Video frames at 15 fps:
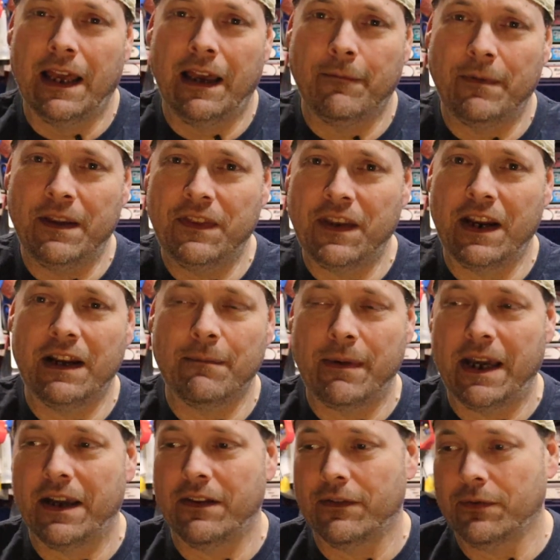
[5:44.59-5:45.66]
I've been thinking
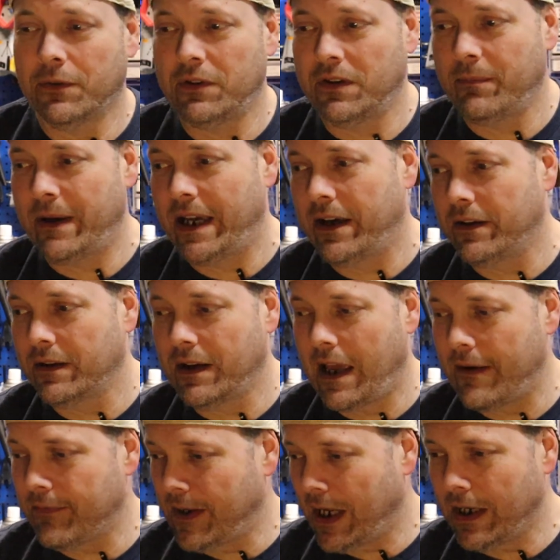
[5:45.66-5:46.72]
about and throwing about,
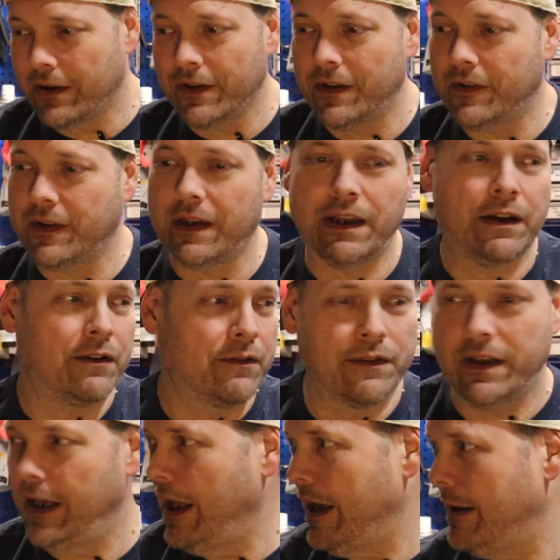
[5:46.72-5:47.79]
I've got all this gear
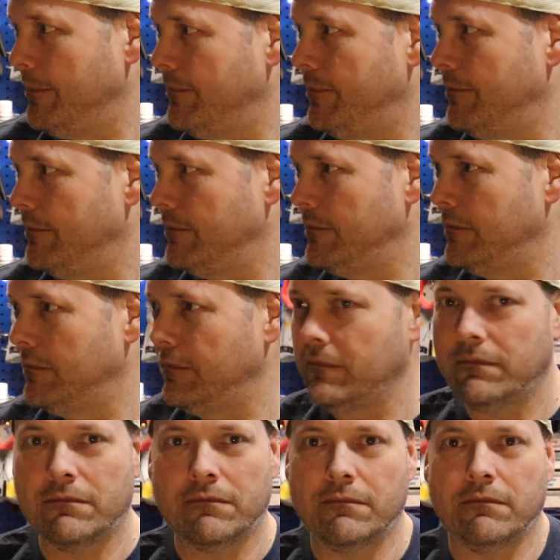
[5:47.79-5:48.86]
that I
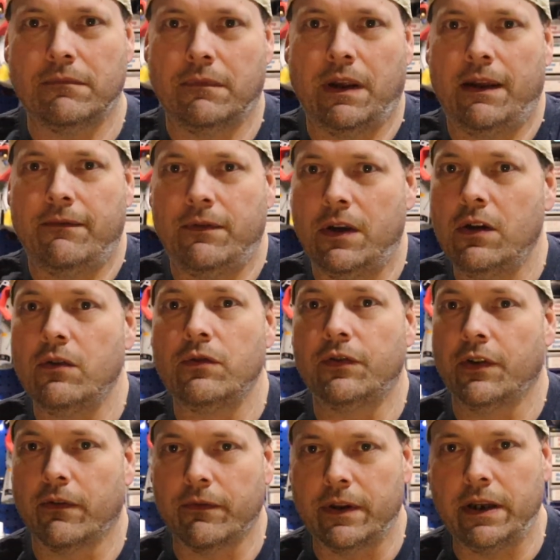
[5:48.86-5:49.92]
have
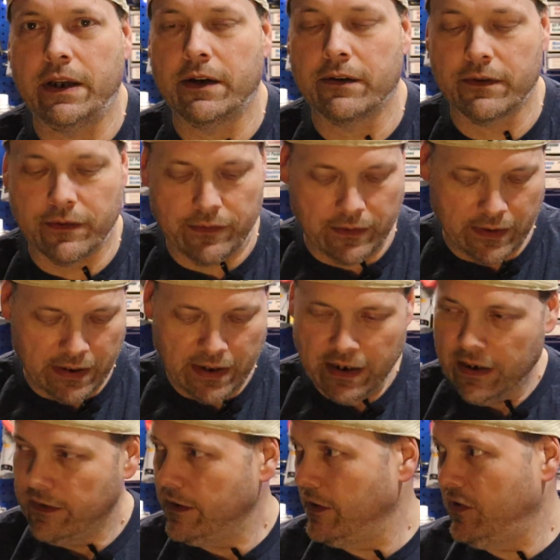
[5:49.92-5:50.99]
used over the years
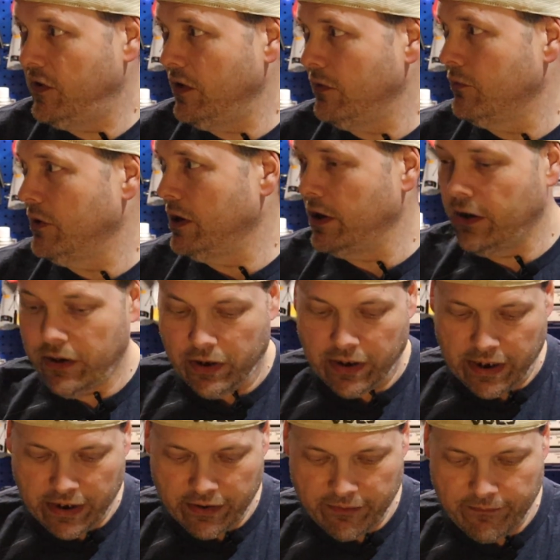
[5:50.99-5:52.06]
that's still really good
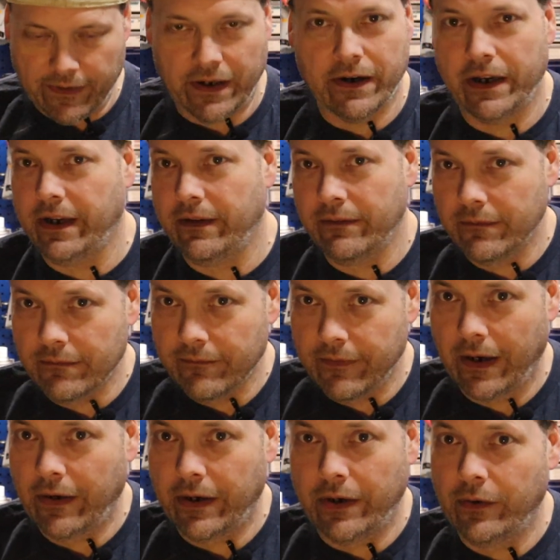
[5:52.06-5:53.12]
gear, very,
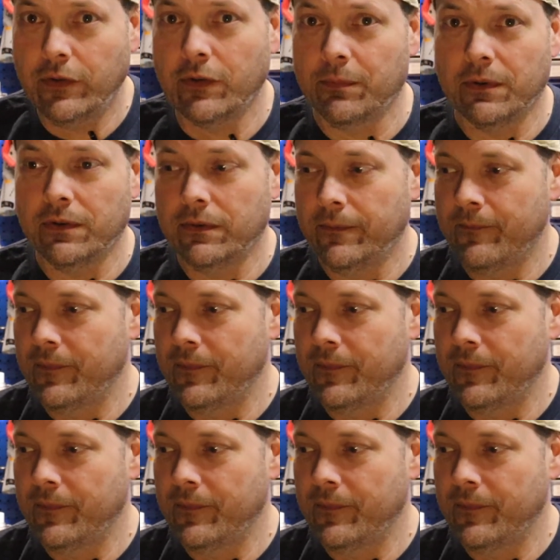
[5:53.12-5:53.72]
very usable.